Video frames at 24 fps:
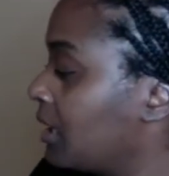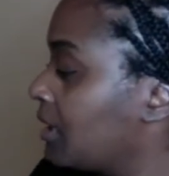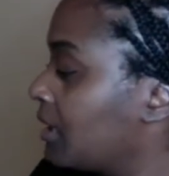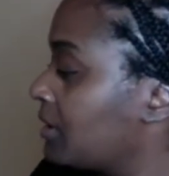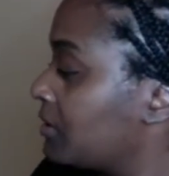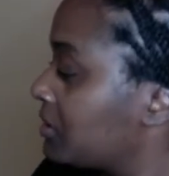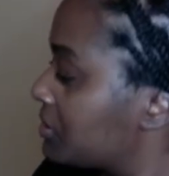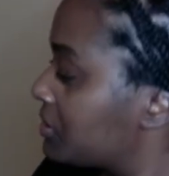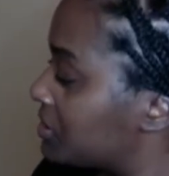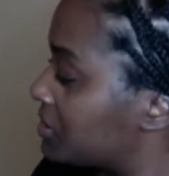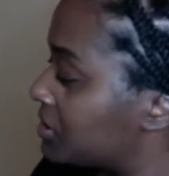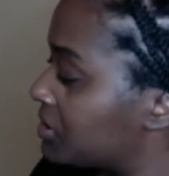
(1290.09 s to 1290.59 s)

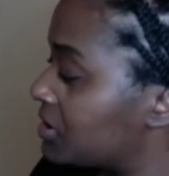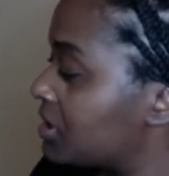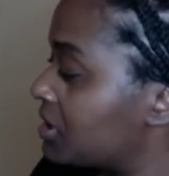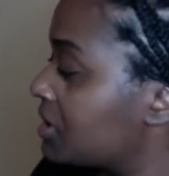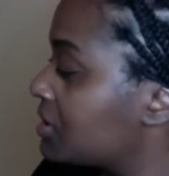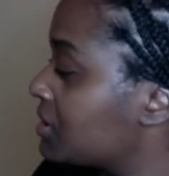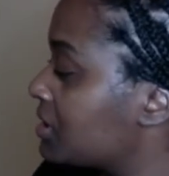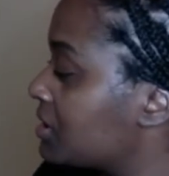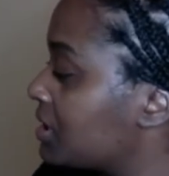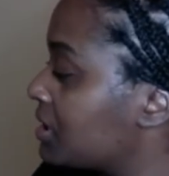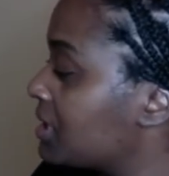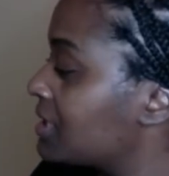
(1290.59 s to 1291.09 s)
This
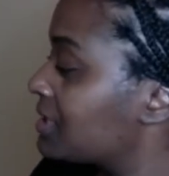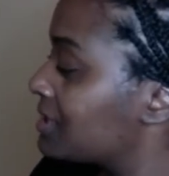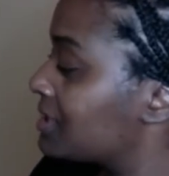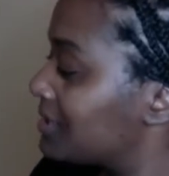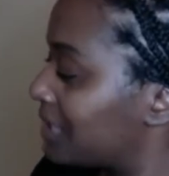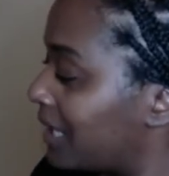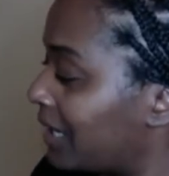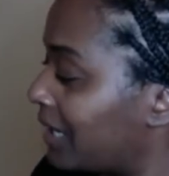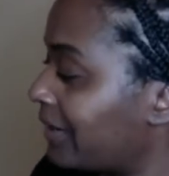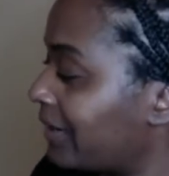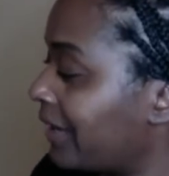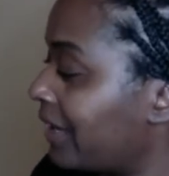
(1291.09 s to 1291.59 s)
decision is
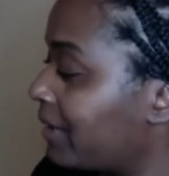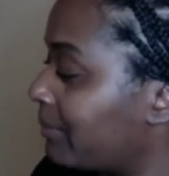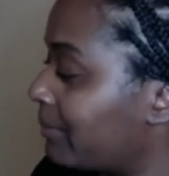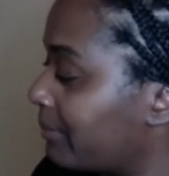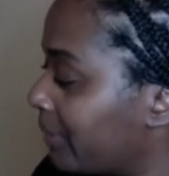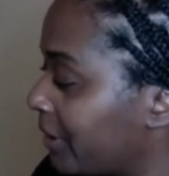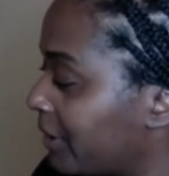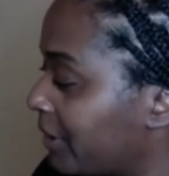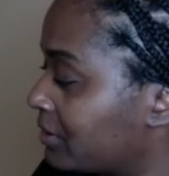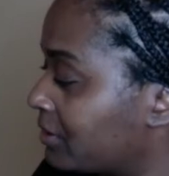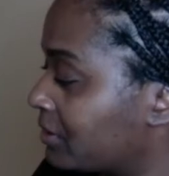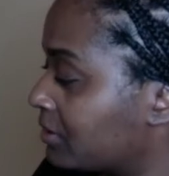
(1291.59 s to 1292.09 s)
not a
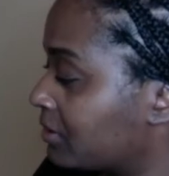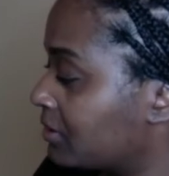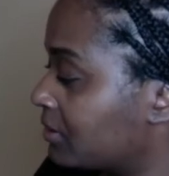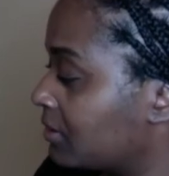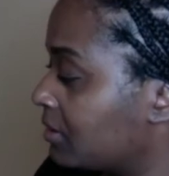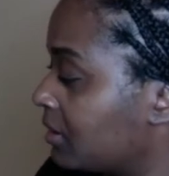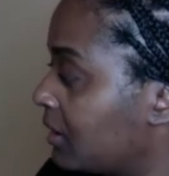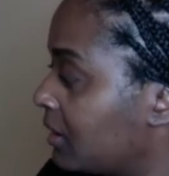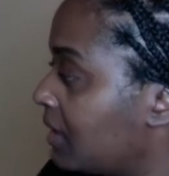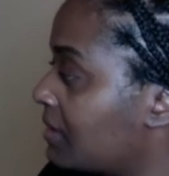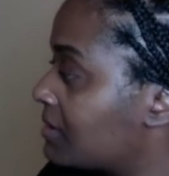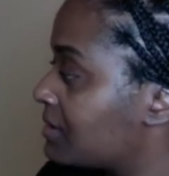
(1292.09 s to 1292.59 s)
burden.
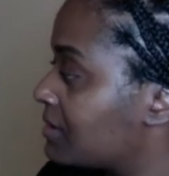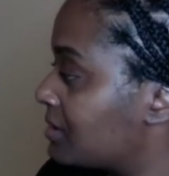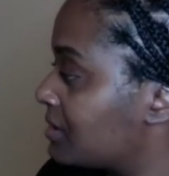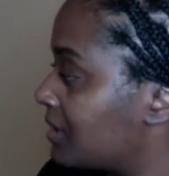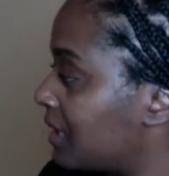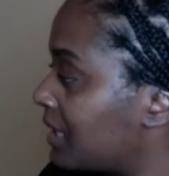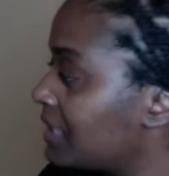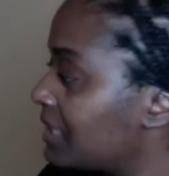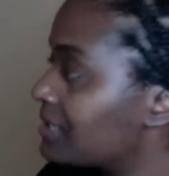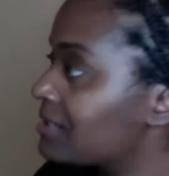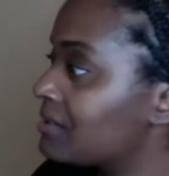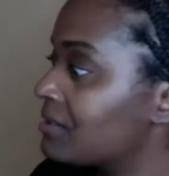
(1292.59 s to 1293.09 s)
It's not,
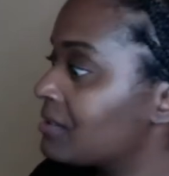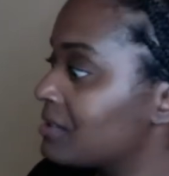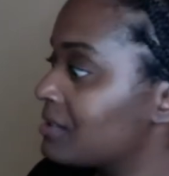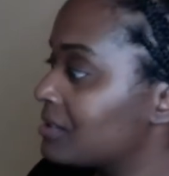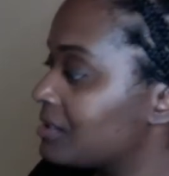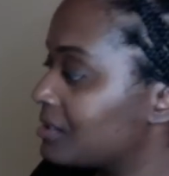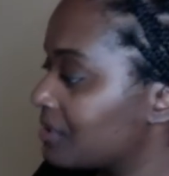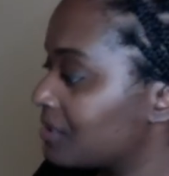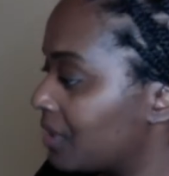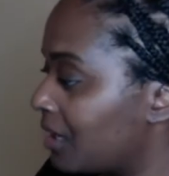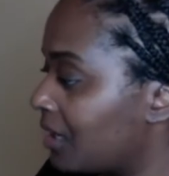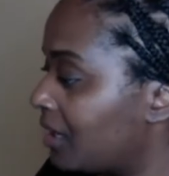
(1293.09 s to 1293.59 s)
it's the
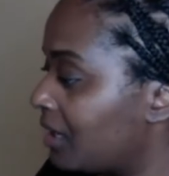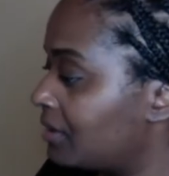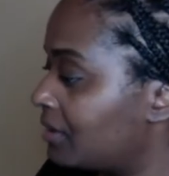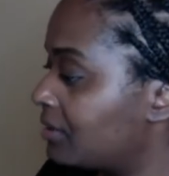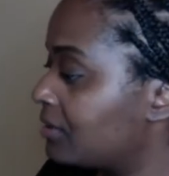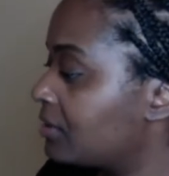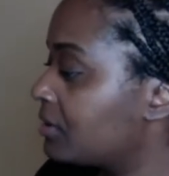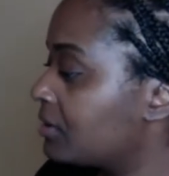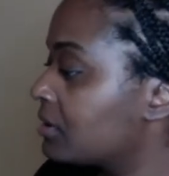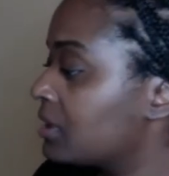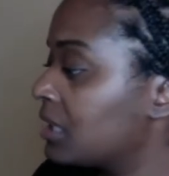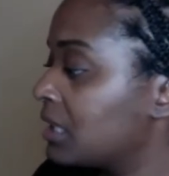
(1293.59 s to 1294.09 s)
sun.
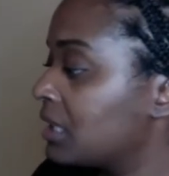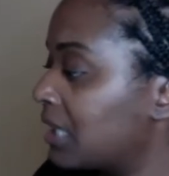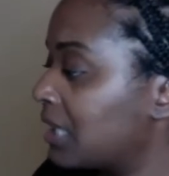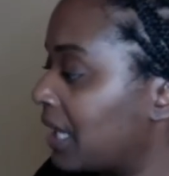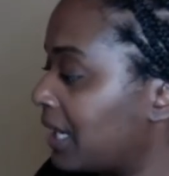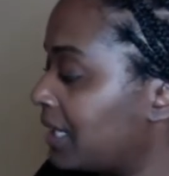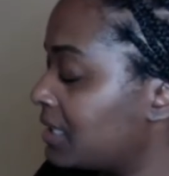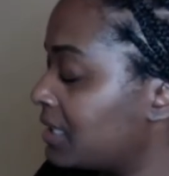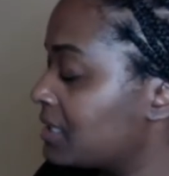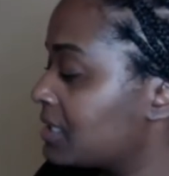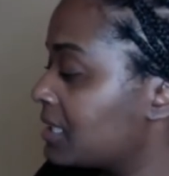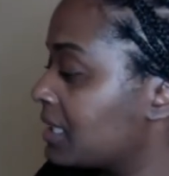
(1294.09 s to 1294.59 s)
You, the
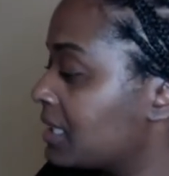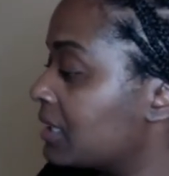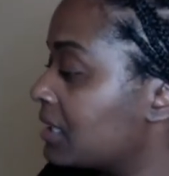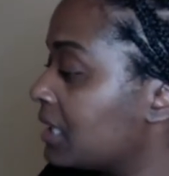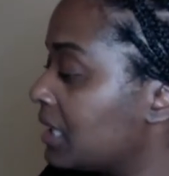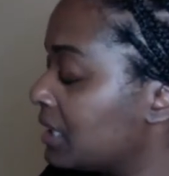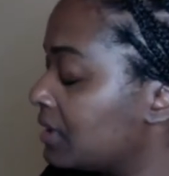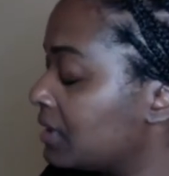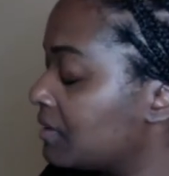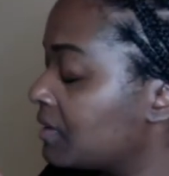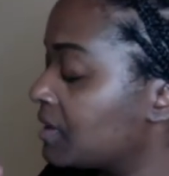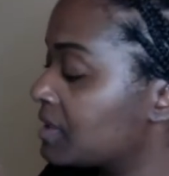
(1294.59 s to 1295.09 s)
light is at the
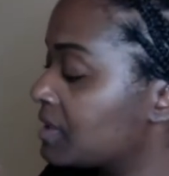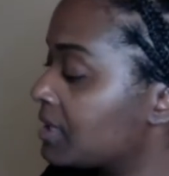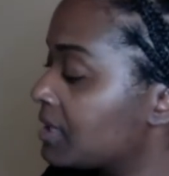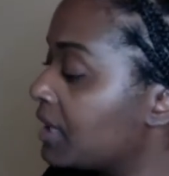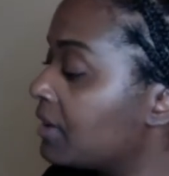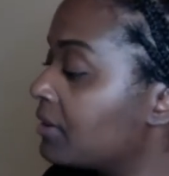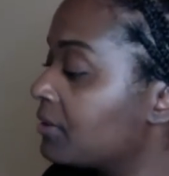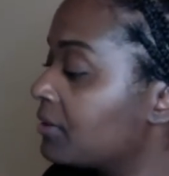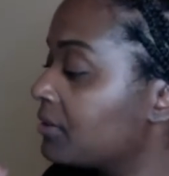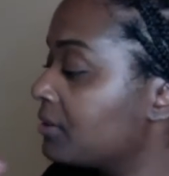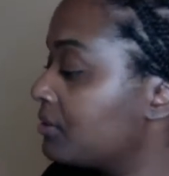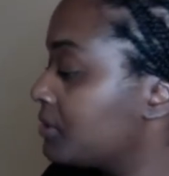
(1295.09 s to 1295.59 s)
end of the
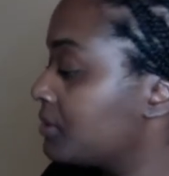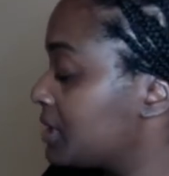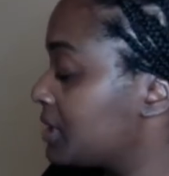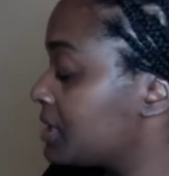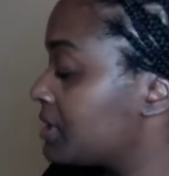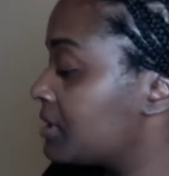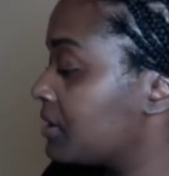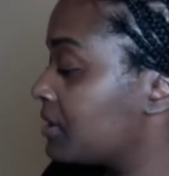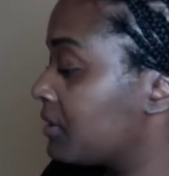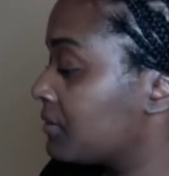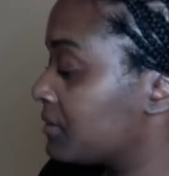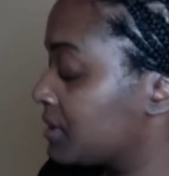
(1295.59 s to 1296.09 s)
tunnel. You
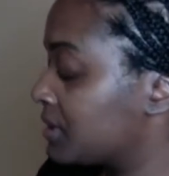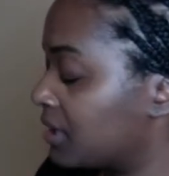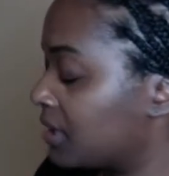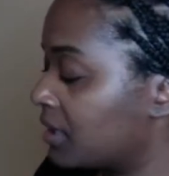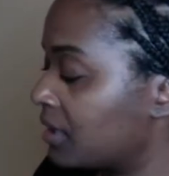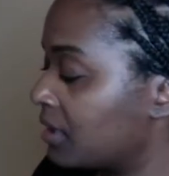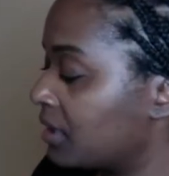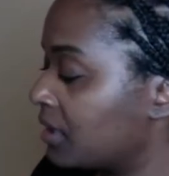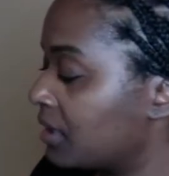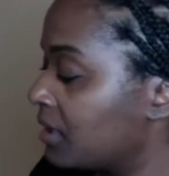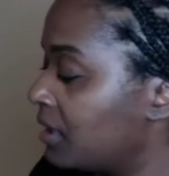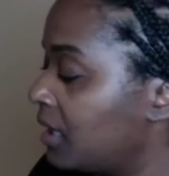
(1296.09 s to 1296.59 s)
just don't see
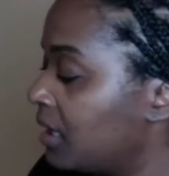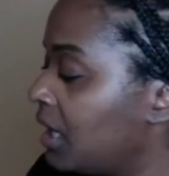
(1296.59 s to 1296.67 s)
it.